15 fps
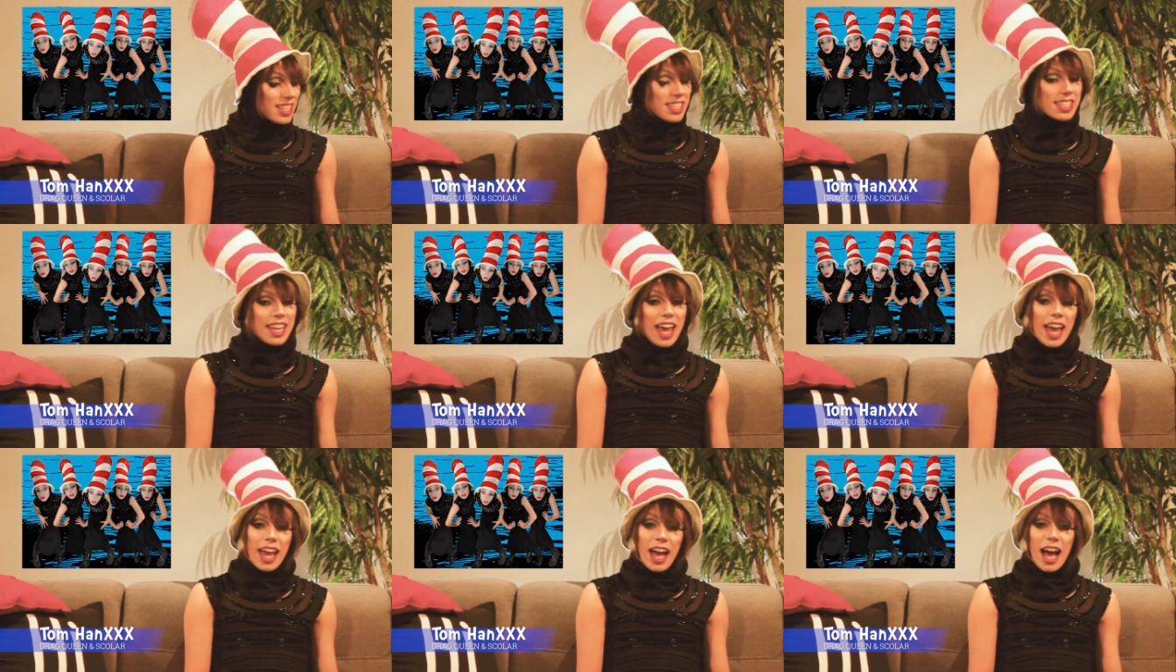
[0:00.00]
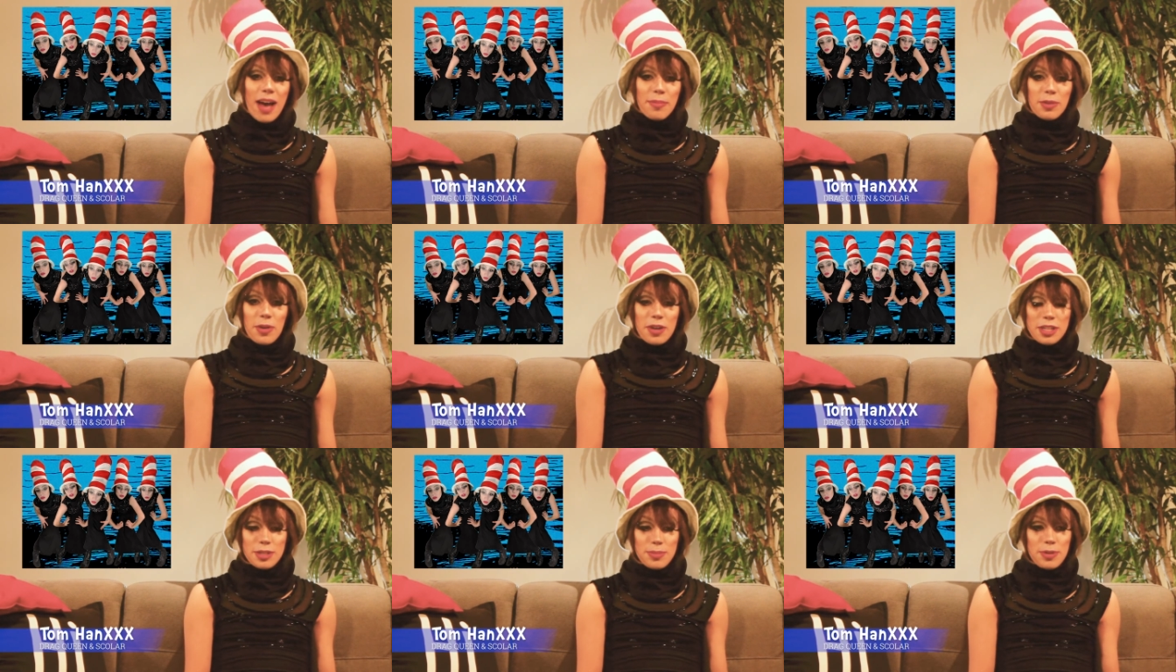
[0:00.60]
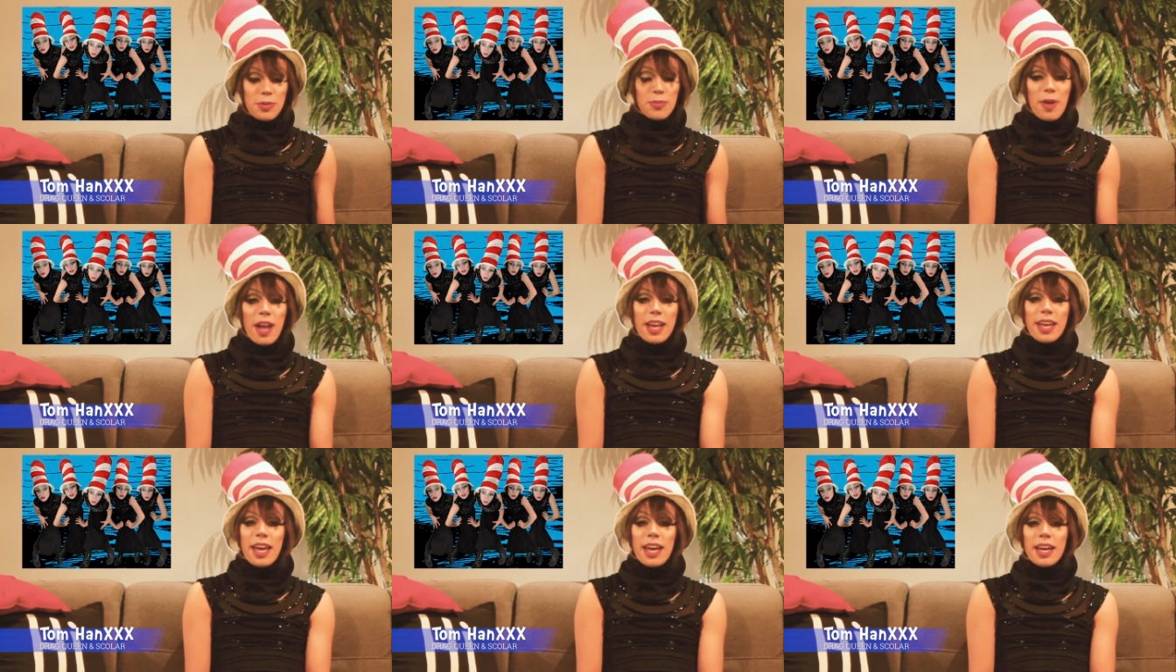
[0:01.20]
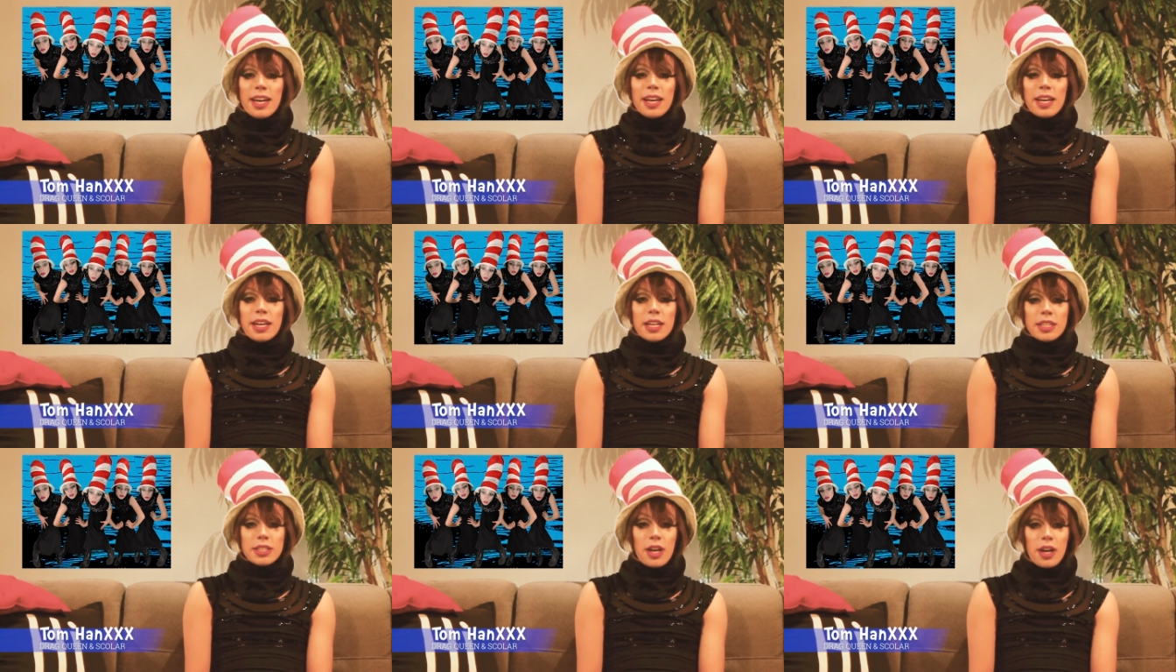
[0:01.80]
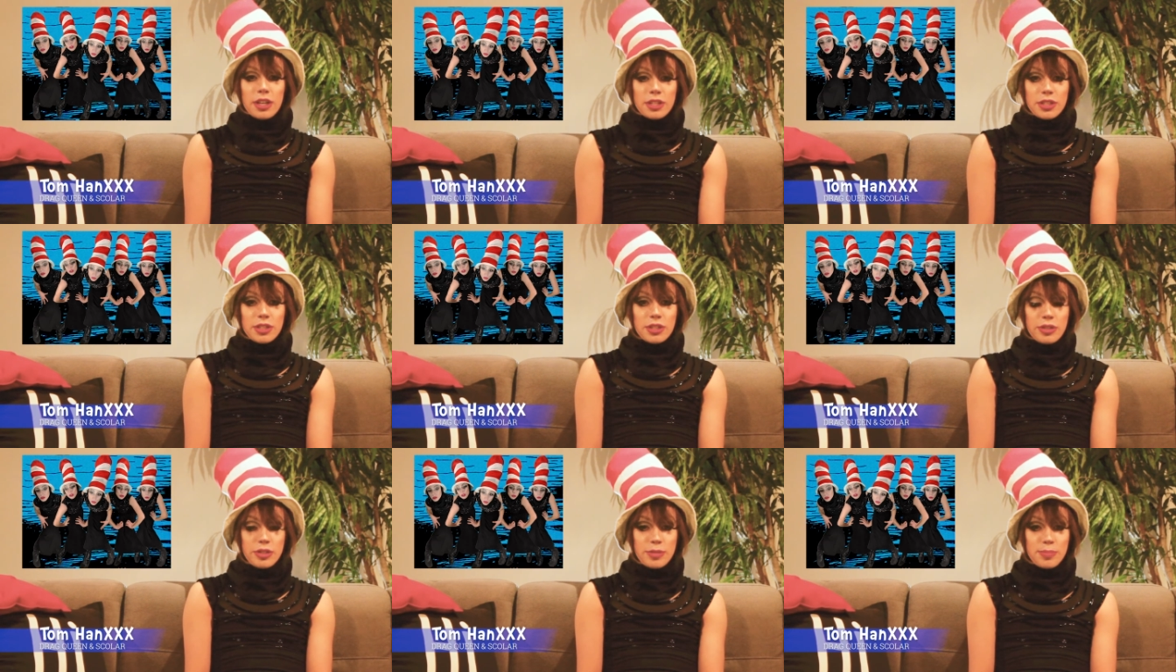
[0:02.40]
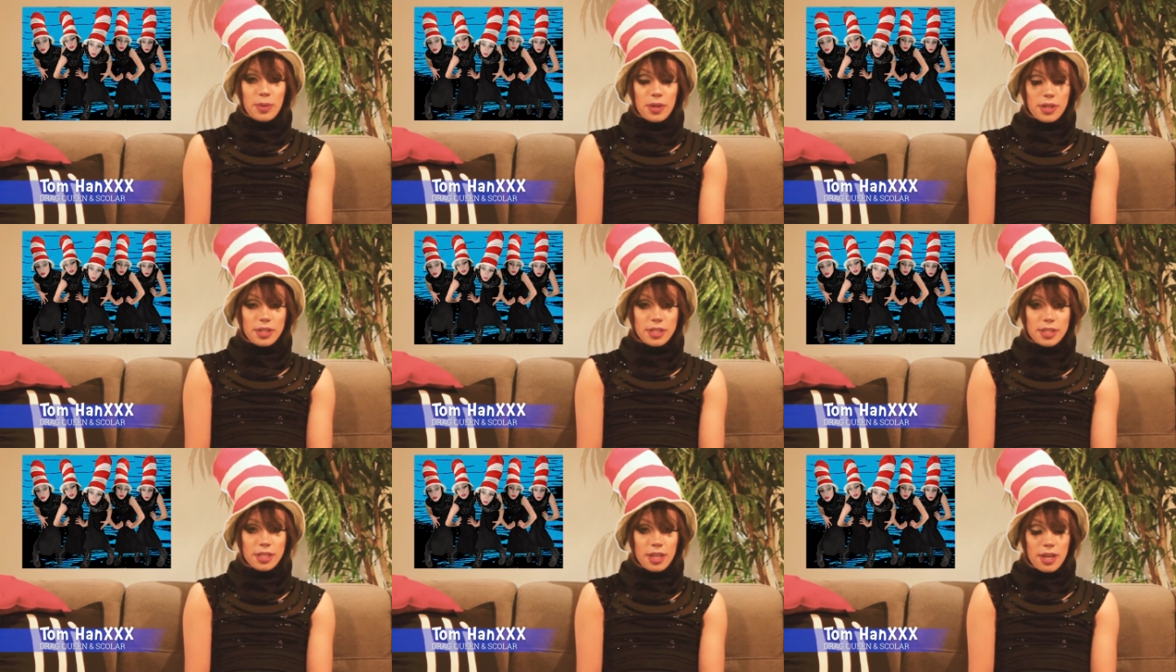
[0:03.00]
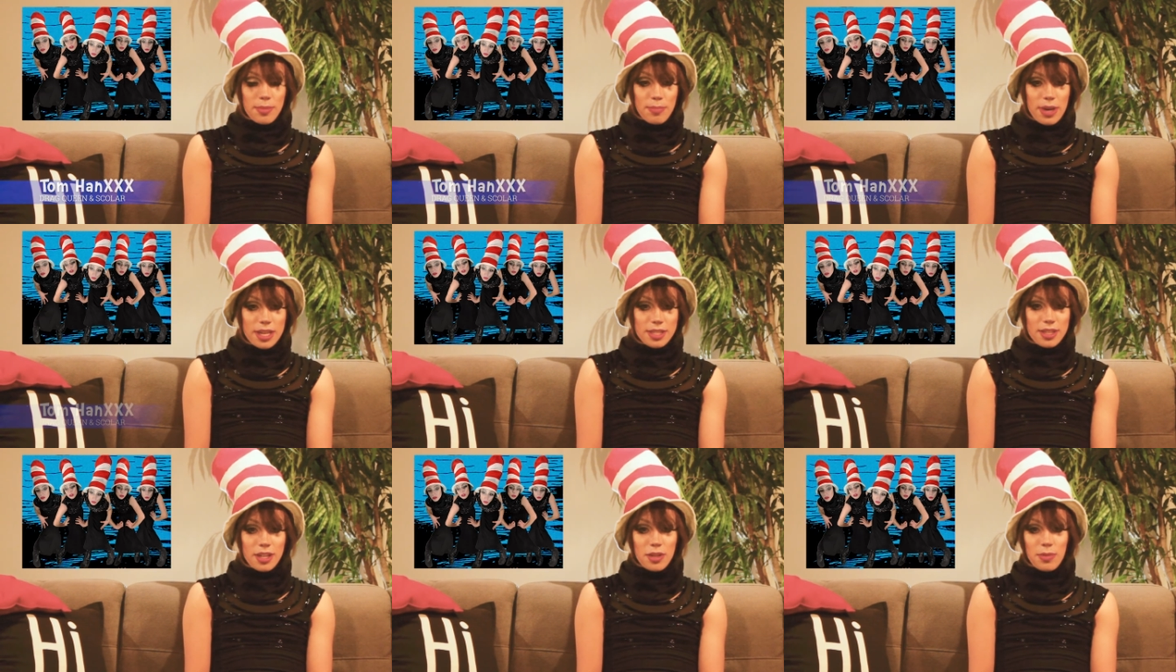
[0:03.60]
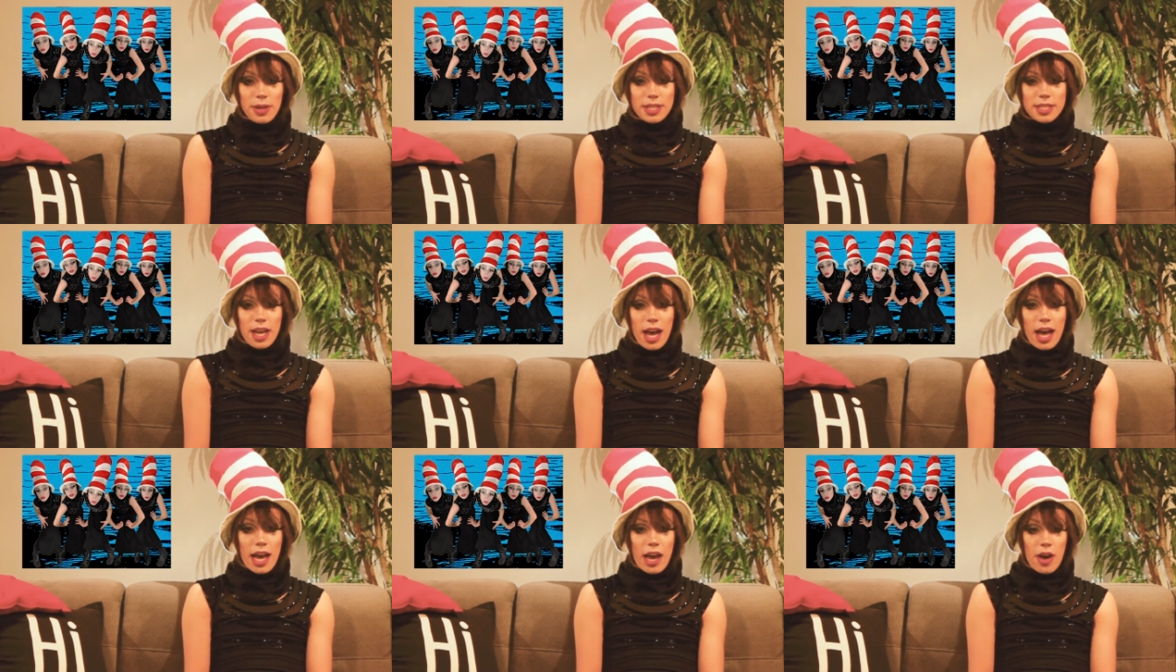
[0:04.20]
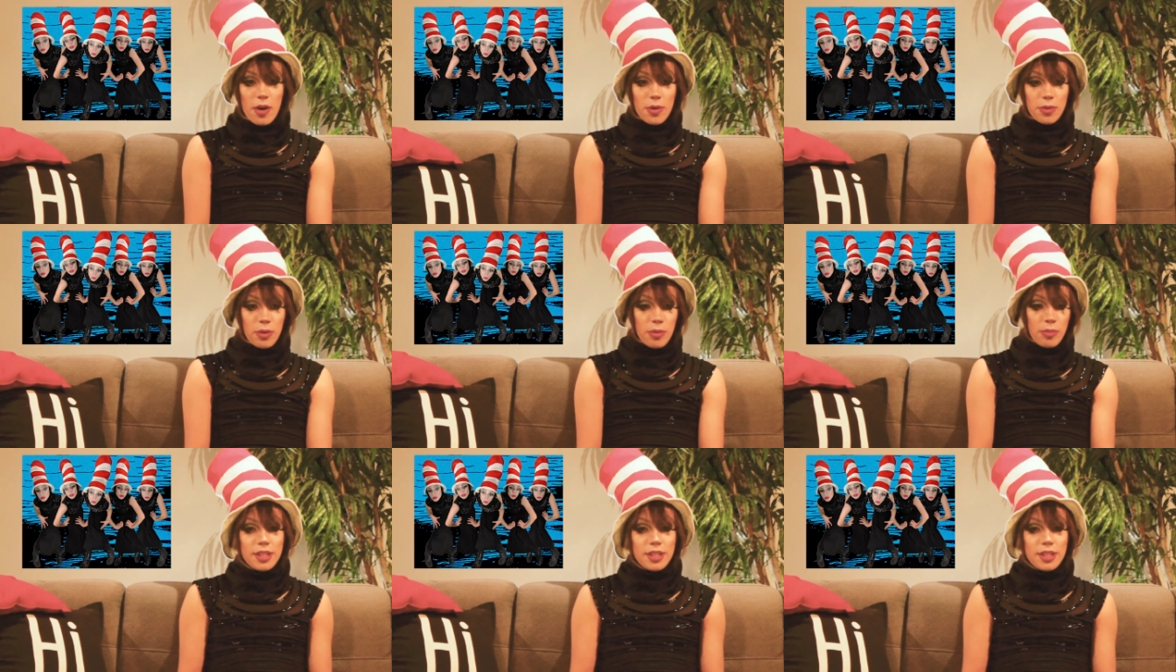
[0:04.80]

Today I'm going to be ranking Dr. Seuss books based on the ones I own.